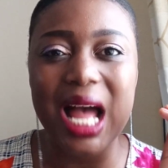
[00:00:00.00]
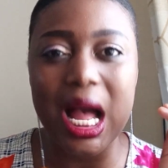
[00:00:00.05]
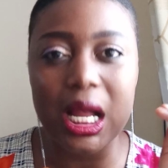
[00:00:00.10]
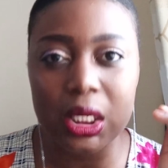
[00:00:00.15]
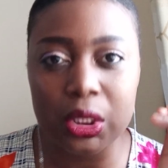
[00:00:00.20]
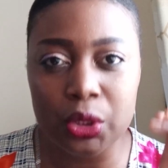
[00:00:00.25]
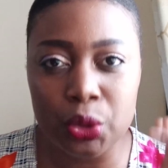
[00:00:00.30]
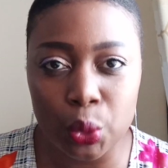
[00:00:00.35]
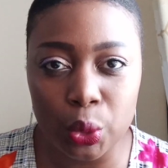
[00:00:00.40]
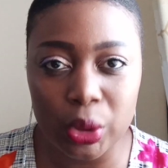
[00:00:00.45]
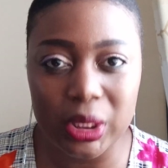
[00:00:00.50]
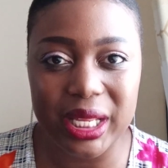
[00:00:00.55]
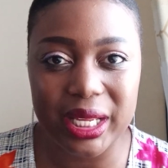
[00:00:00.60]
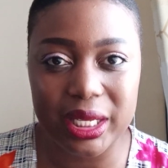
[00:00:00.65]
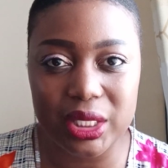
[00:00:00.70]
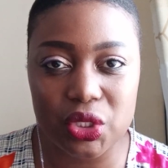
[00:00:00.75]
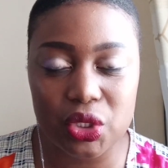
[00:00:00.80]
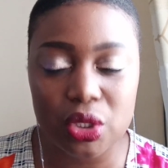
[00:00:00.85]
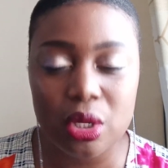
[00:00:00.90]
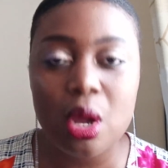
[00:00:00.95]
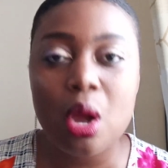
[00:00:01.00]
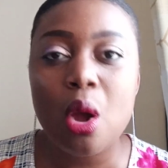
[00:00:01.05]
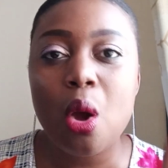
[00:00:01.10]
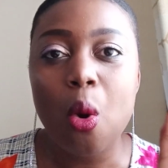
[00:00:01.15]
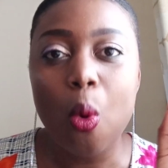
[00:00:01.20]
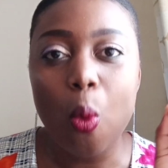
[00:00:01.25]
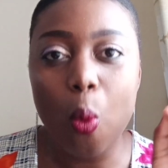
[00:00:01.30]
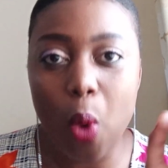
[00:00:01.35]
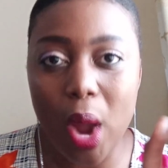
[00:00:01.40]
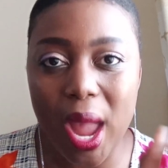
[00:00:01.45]
acknowledge
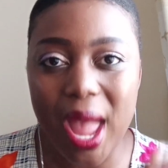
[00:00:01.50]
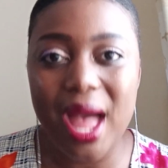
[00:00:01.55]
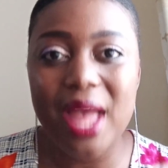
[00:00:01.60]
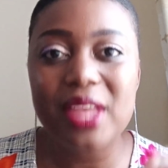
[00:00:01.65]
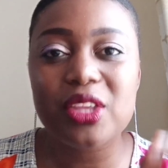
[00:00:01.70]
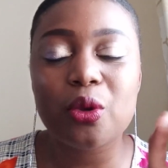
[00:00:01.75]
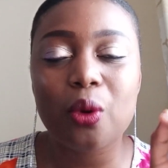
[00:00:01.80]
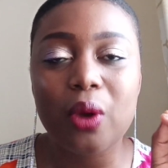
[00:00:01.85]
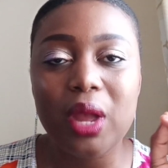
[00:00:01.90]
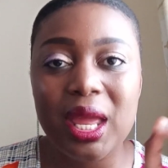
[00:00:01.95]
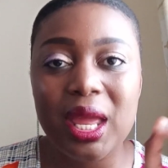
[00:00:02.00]
where your